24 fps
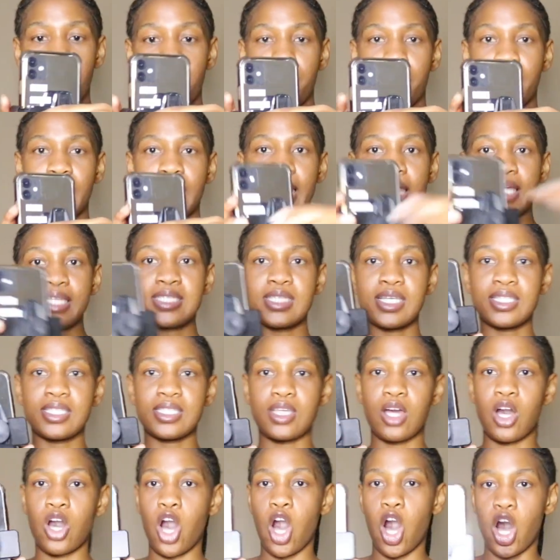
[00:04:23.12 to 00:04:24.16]
place it
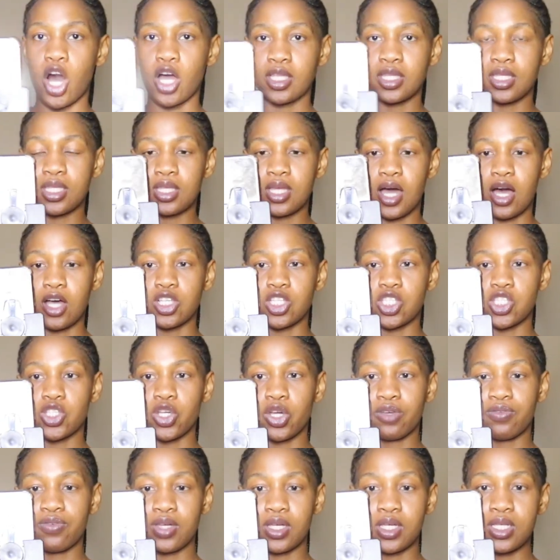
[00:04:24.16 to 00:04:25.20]
on a
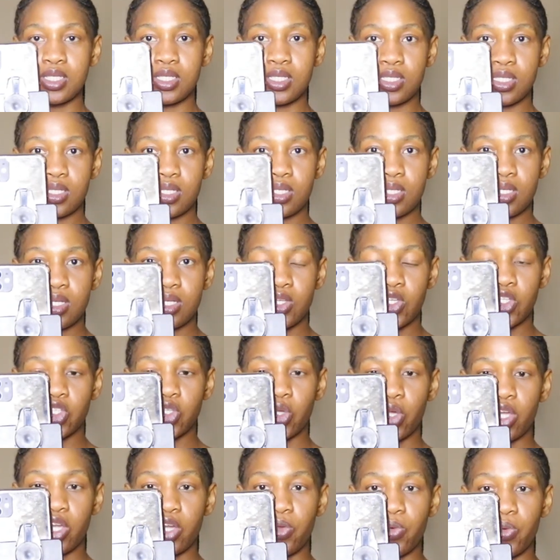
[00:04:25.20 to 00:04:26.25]
surface, so
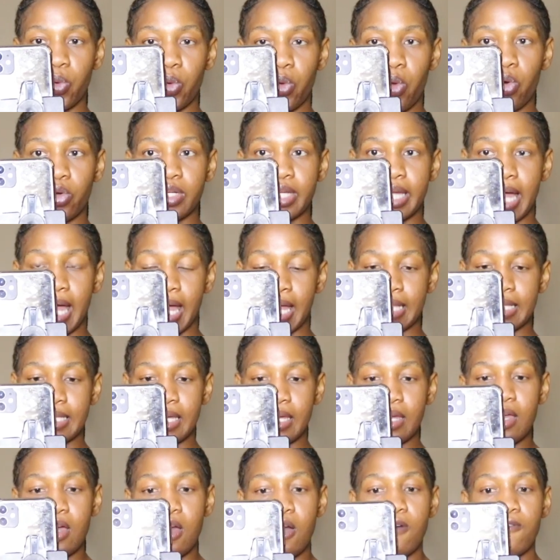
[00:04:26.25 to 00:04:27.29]
you can record
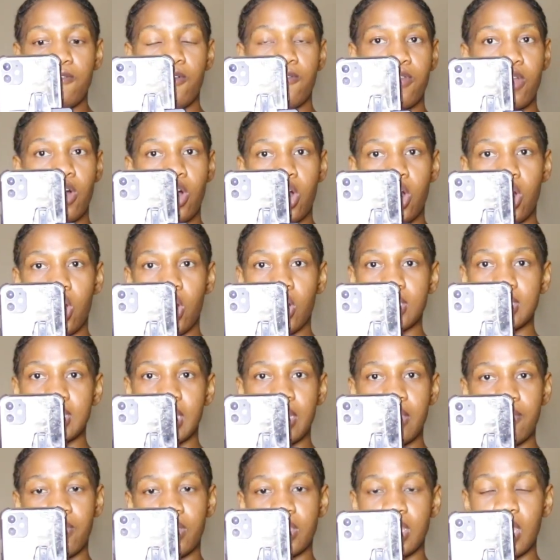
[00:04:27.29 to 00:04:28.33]
actually for vlogs and
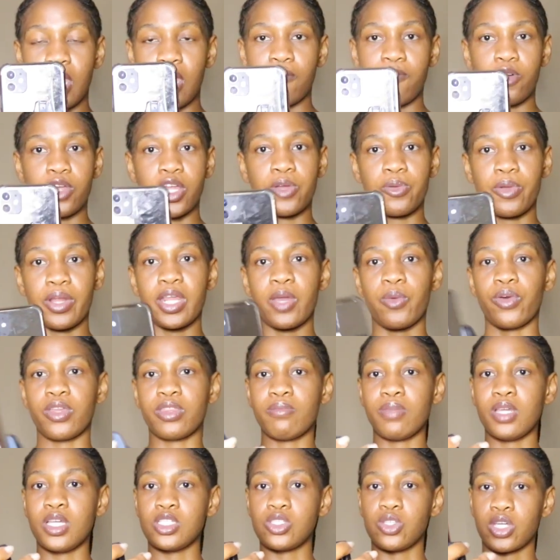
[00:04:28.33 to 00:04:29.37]
everything, for get ready with
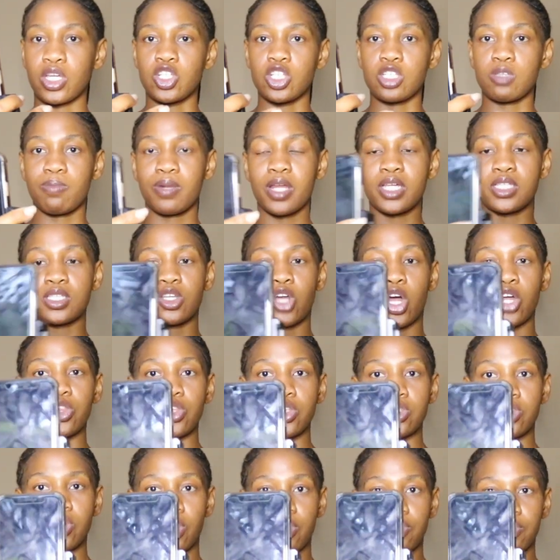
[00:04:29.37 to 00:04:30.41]
me. So you can just place it on the
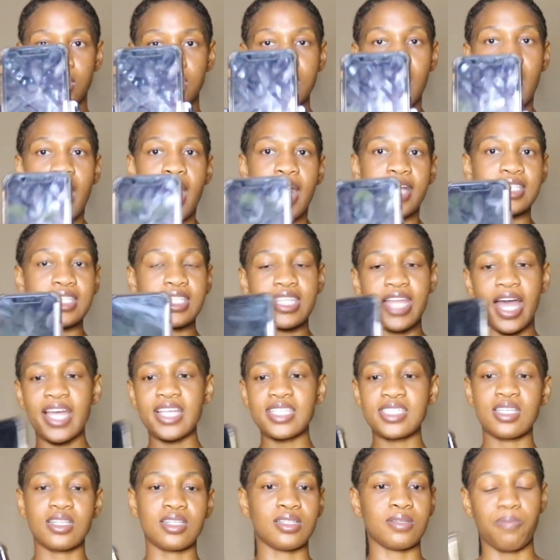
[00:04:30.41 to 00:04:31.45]
surface. It's
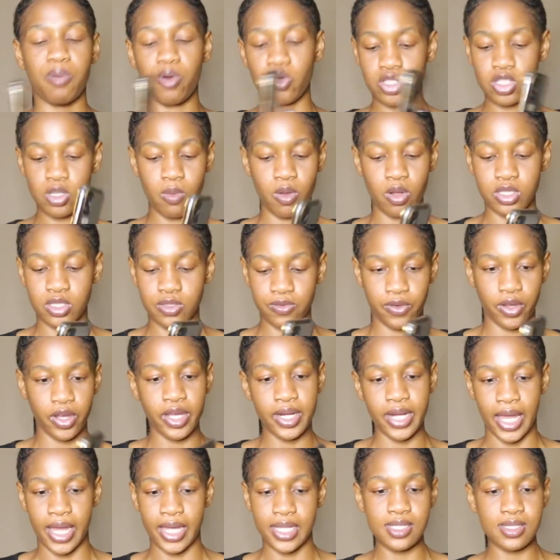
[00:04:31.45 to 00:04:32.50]
nice and portable. It's very
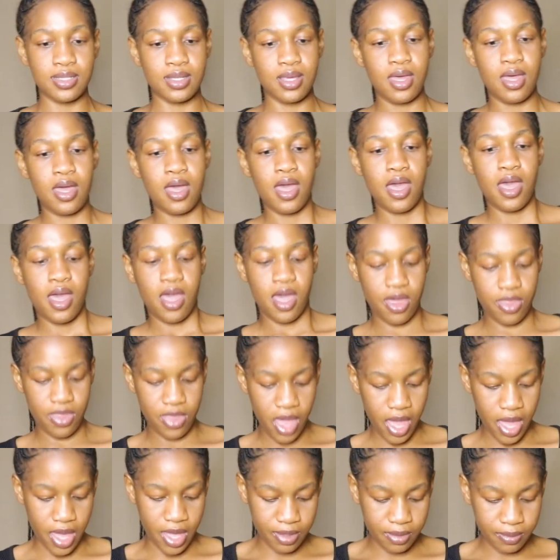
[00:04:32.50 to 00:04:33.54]
nice. And
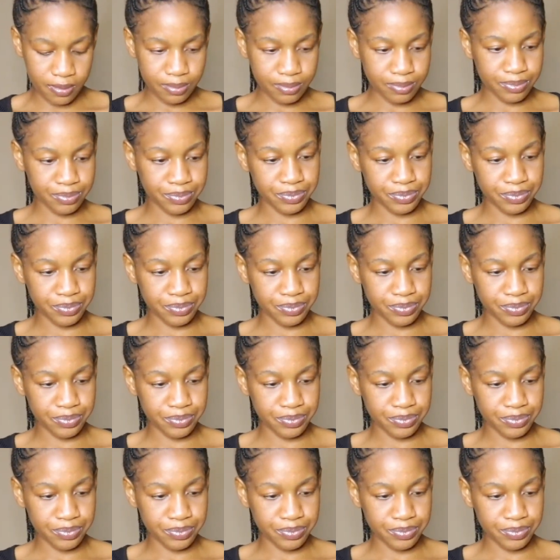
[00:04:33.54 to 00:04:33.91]
then